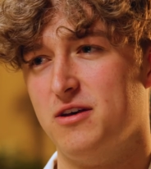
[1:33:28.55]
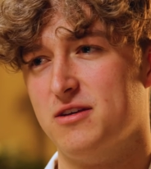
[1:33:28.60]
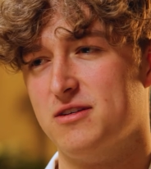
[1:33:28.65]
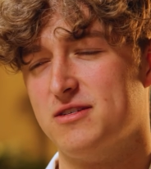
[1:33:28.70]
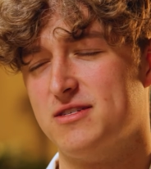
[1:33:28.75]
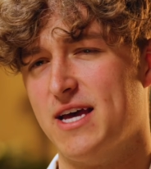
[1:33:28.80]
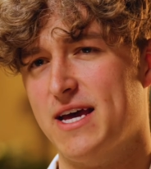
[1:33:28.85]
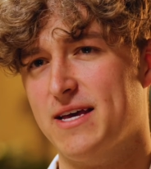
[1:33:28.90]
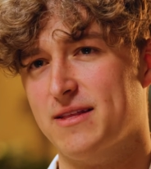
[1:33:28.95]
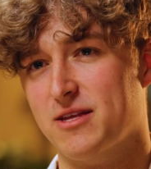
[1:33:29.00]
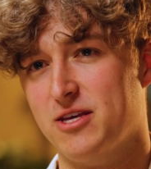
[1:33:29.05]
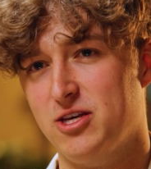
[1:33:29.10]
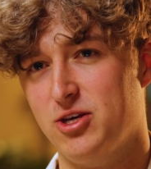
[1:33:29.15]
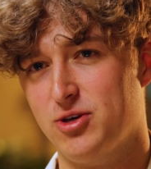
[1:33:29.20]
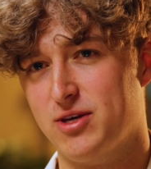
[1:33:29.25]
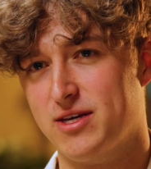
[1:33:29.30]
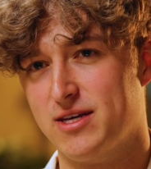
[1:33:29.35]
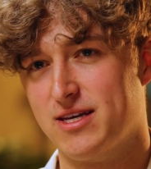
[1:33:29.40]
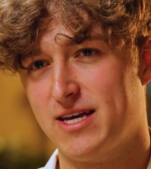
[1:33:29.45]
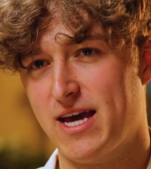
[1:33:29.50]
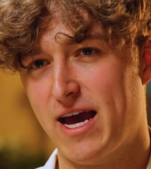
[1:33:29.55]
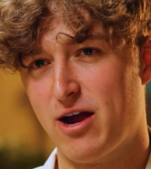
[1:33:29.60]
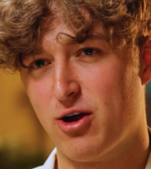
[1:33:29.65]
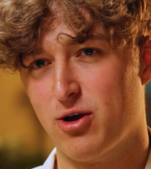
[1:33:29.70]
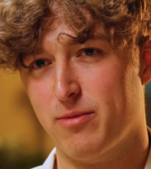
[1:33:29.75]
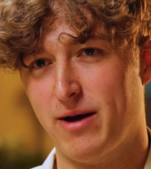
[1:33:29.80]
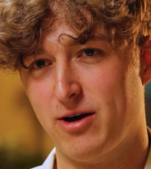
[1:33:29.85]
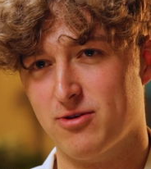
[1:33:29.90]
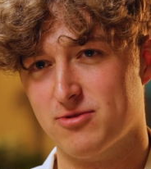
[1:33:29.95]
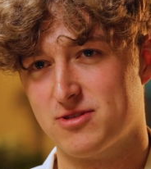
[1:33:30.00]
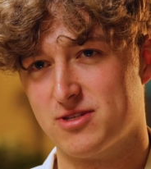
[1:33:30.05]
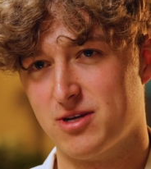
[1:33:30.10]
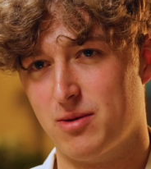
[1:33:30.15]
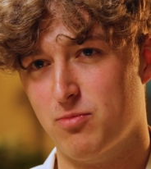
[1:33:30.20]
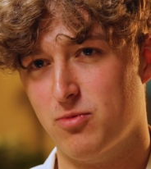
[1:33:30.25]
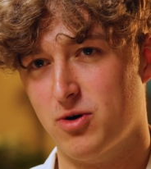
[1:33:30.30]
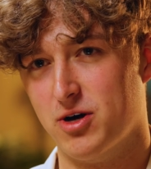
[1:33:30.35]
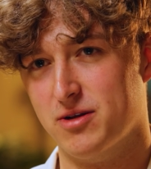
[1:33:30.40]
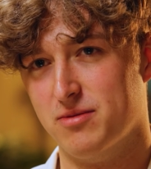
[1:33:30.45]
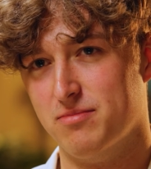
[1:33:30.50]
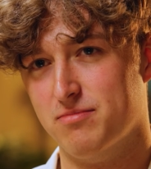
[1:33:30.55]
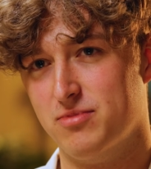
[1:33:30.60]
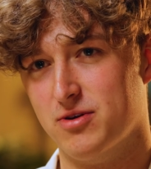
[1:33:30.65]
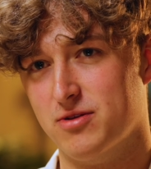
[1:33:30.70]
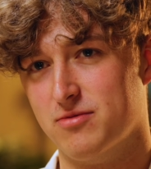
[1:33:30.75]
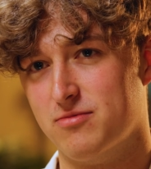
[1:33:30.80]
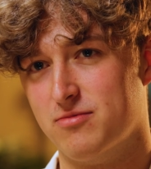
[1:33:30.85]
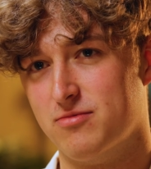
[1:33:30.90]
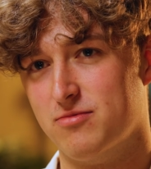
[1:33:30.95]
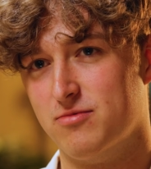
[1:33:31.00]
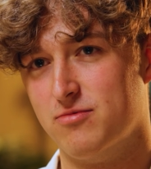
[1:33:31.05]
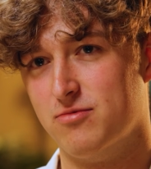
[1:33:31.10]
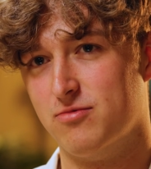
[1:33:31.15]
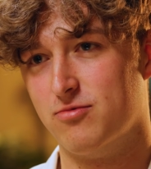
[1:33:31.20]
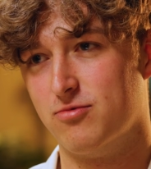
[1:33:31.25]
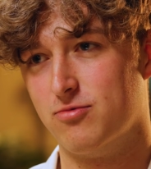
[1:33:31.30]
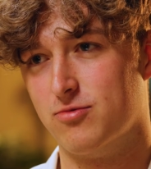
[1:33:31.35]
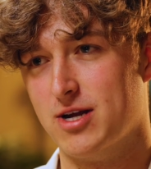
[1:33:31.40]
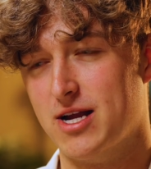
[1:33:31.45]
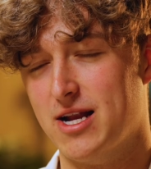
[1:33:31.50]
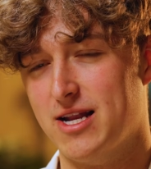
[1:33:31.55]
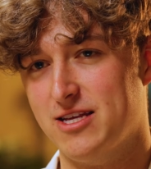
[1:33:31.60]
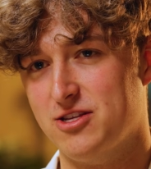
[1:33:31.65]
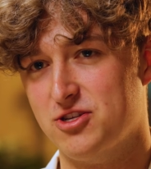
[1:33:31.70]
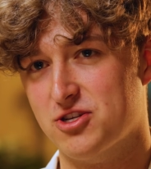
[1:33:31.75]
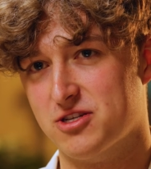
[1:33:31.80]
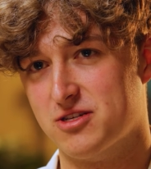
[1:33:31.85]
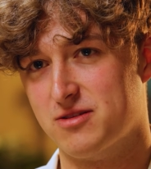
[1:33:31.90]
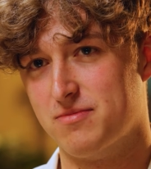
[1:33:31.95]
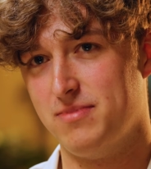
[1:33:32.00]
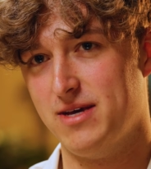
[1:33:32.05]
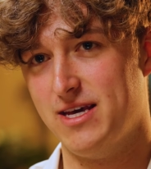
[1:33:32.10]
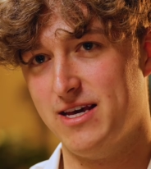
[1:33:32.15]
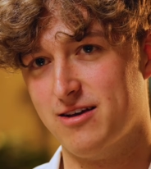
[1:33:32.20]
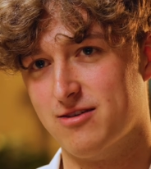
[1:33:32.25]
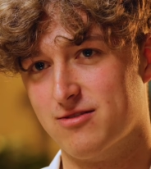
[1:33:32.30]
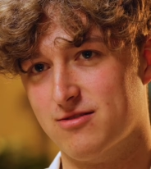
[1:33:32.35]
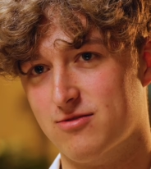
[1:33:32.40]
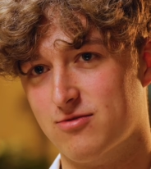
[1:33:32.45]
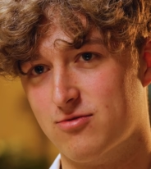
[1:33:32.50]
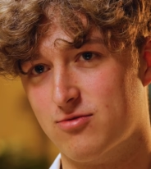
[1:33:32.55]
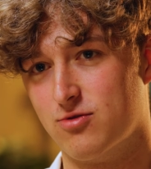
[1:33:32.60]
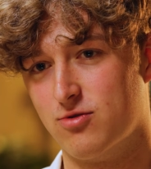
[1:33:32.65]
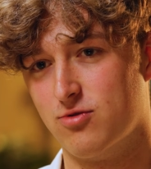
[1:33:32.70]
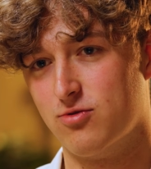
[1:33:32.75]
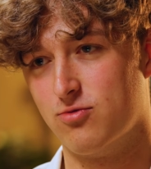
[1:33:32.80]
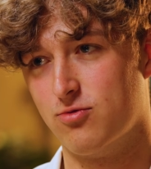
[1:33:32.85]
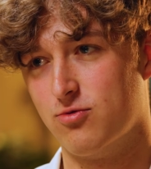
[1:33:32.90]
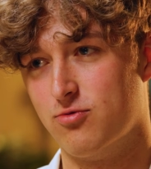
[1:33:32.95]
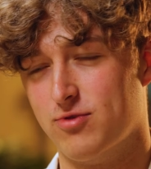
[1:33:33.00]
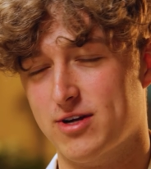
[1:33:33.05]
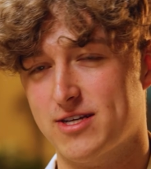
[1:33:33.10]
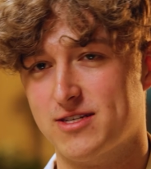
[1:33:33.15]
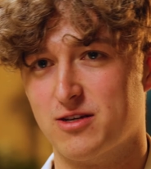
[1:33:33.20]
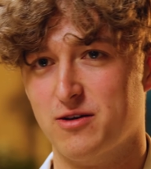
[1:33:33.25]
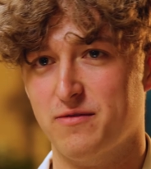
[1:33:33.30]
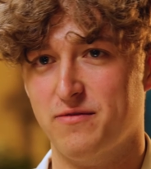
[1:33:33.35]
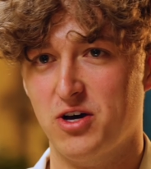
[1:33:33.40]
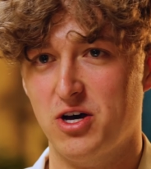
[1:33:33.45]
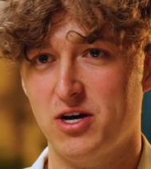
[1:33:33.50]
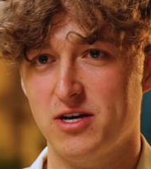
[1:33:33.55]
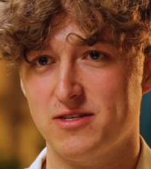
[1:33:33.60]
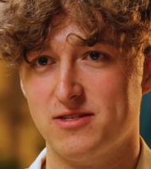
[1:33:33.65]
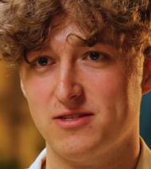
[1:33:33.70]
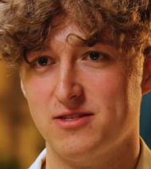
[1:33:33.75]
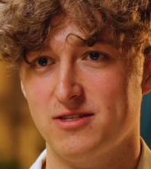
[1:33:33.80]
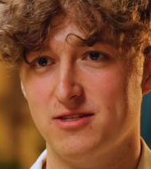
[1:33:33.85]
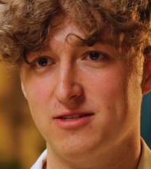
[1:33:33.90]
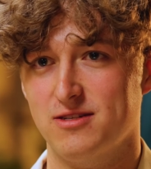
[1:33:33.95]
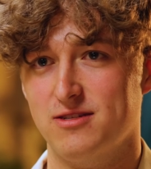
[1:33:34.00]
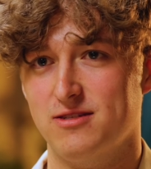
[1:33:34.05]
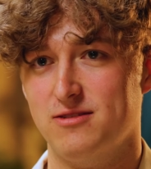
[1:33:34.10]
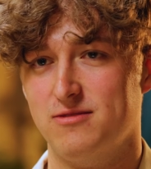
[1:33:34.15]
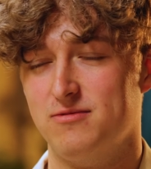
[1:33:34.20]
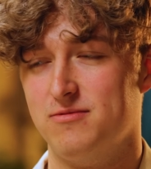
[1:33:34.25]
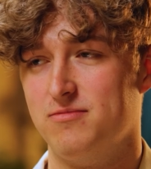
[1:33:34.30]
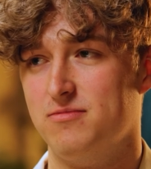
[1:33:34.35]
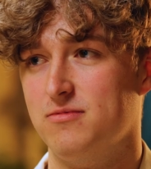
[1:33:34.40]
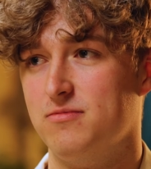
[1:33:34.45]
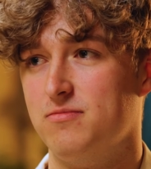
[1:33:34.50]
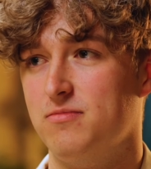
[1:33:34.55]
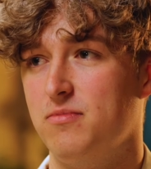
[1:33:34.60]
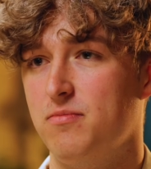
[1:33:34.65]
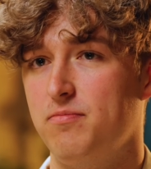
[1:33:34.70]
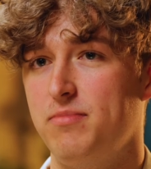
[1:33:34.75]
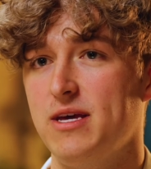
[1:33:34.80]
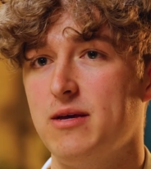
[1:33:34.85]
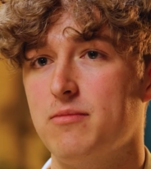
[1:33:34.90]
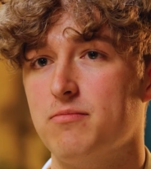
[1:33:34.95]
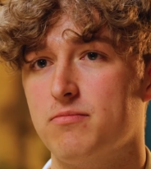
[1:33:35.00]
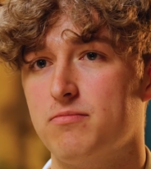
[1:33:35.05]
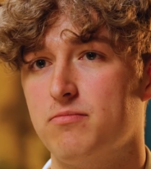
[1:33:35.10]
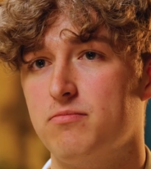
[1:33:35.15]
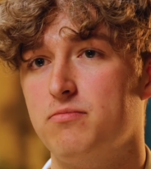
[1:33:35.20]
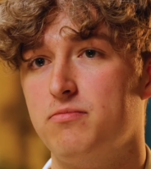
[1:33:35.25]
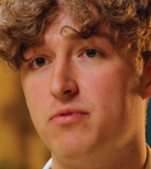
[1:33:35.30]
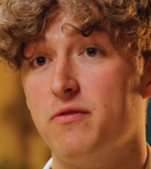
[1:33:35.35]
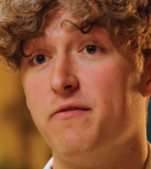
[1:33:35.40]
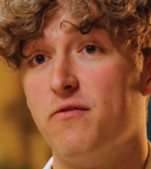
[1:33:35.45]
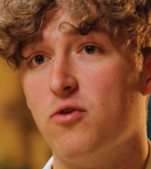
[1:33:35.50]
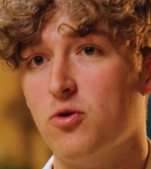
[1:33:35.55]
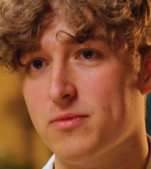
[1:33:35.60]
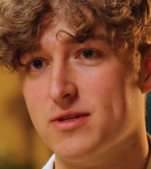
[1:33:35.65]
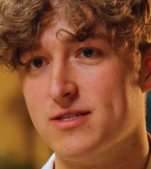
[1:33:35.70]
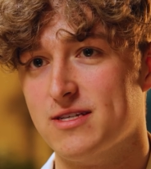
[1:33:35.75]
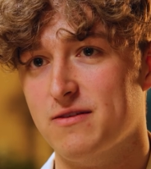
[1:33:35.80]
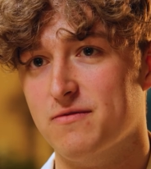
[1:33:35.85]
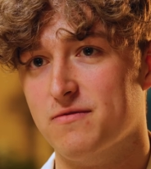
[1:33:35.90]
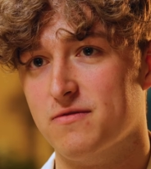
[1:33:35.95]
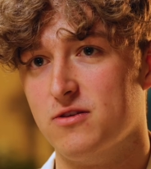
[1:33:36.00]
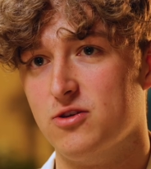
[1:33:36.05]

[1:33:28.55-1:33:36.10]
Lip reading: saying that you care about someone, but really just being risk averse and being performative.